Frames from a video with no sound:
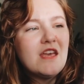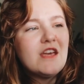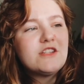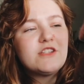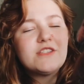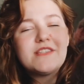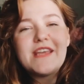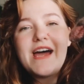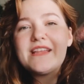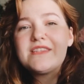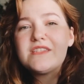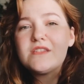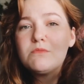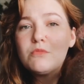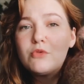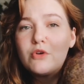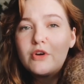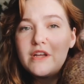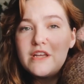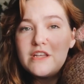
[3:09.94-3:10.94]
just add some
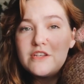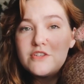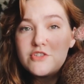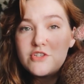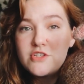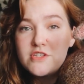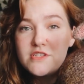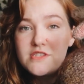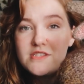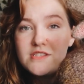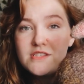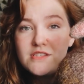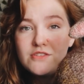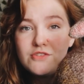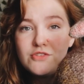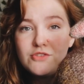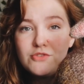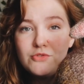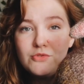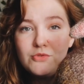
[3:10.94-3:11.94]
more interest
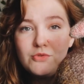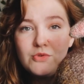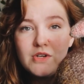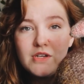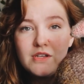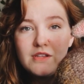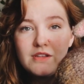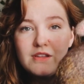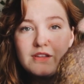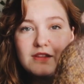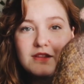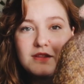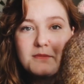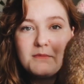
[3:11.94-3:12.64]
to the